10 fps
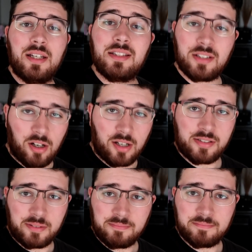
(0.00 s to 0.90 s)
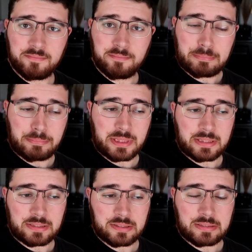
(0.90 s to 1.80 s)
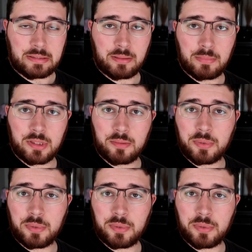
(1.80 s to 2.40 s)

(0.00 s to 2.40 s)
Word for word: is awesome, because not many